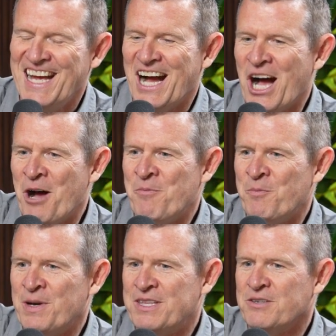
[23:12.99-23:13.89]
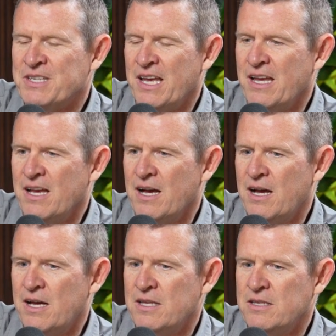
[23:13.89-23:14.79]
But there's
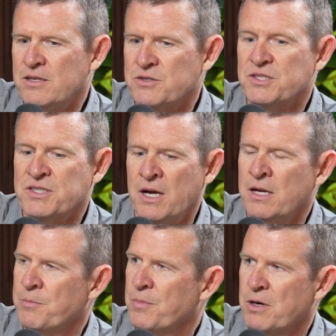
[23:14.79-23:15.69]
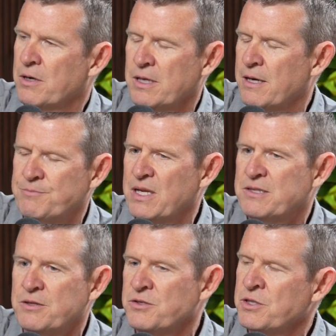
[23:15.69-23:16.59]
a sign up, or
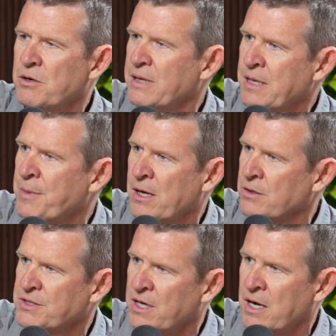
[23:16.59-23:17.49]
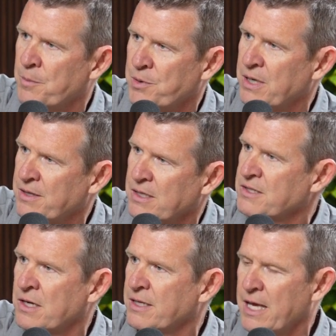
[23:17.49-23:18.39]
there's no email sign up or anything.
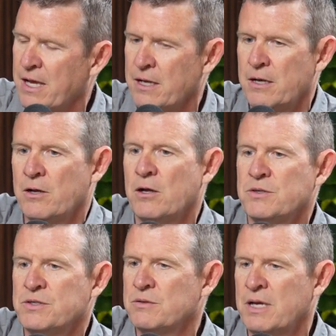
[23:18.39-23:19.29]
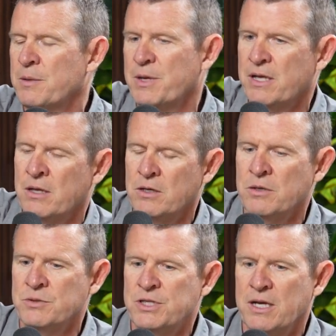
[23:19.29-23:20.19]
It's not gated at all. So anybody can go
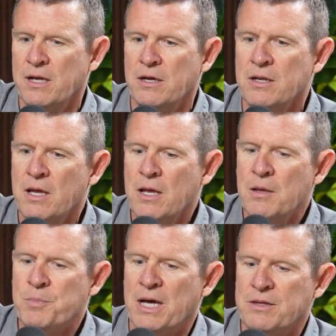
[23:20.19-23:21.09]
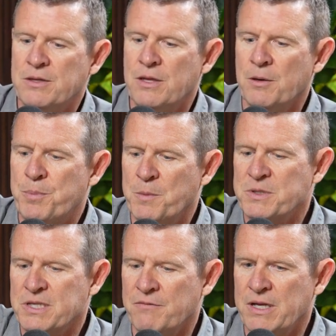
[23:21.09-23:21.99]
and check it out. But the
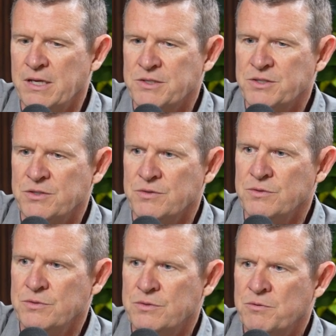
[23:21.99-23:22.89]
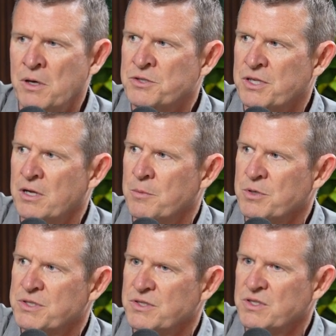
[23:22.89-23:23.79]
purpose of it is to crunch the
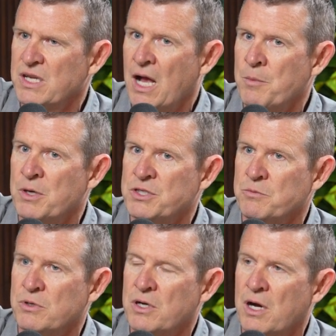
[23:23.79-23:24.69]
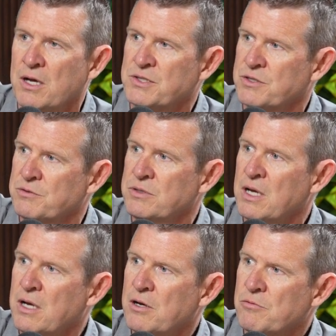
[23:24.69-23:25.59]
numbers to see how much it will cost to
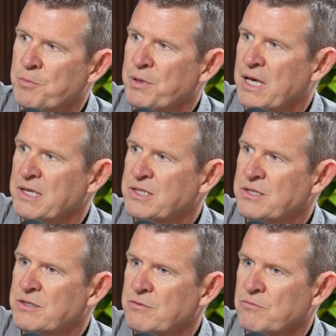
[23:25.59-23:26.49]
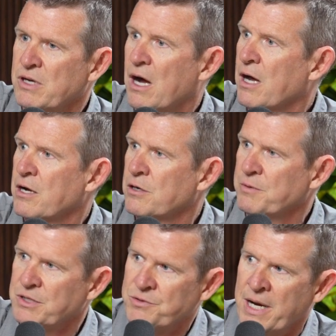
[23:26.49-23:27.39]
replace, rehire,
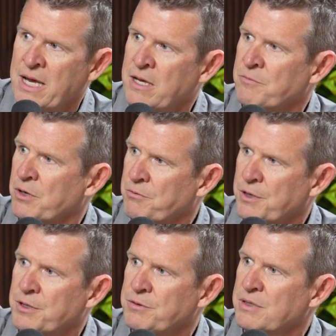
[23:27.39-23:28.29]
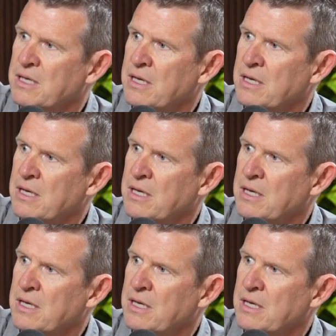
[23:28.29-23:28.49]
retrain, recruit